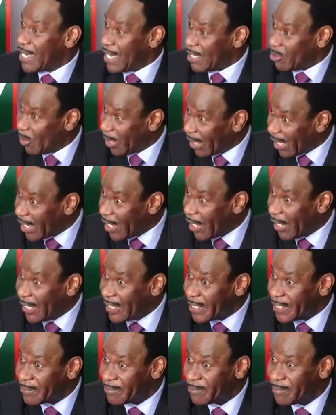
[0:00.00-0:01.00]
that we
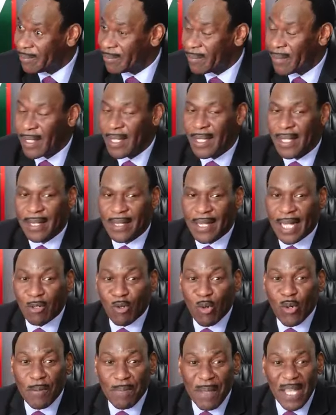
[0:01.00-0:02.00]
regulate. That
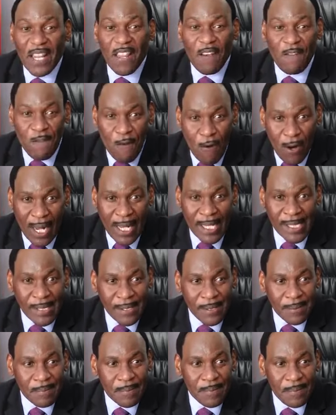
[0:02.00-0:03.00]
will remain the
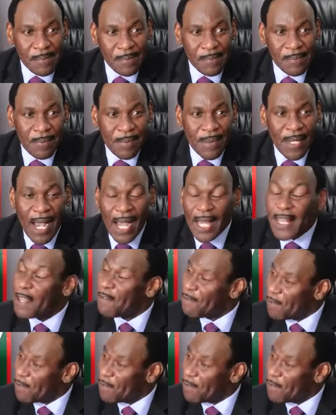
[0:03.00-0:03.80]
focus and the